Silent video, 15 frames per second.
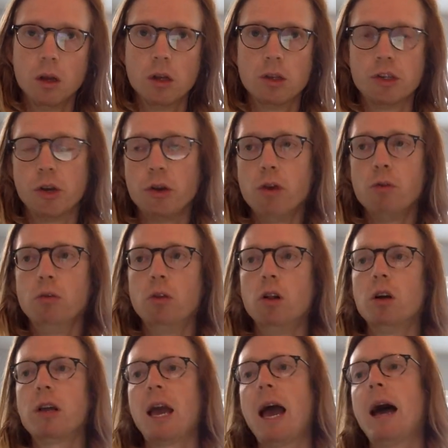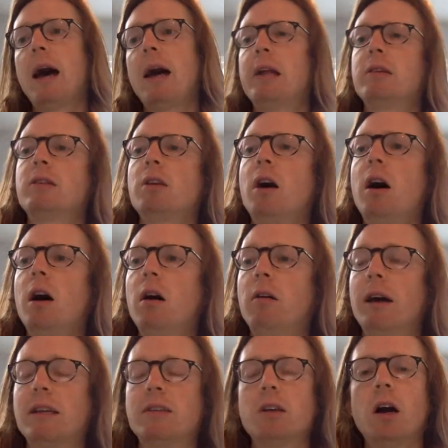So you look at
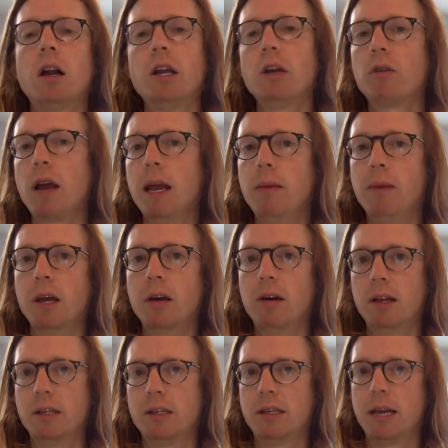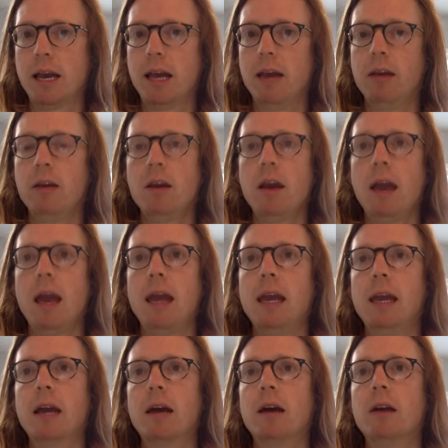like Saudi Arabia, let's say,
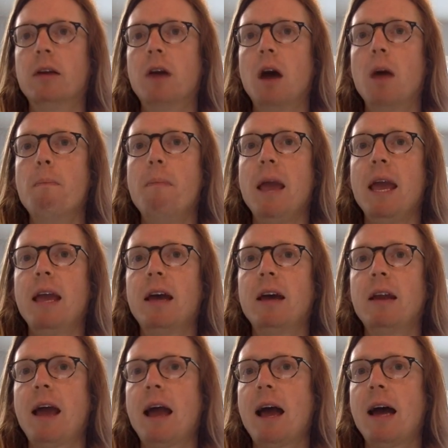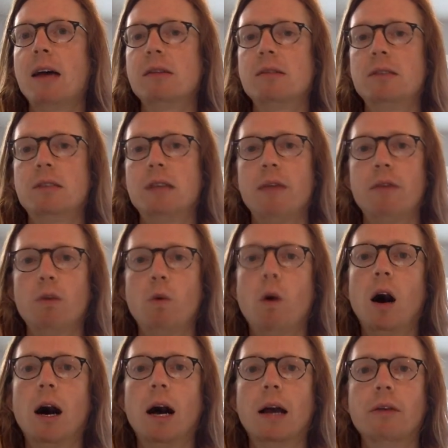and a man has 7
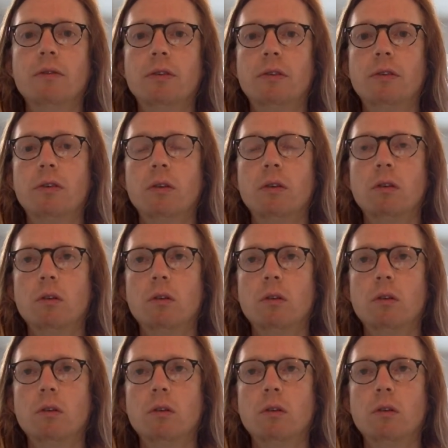wives.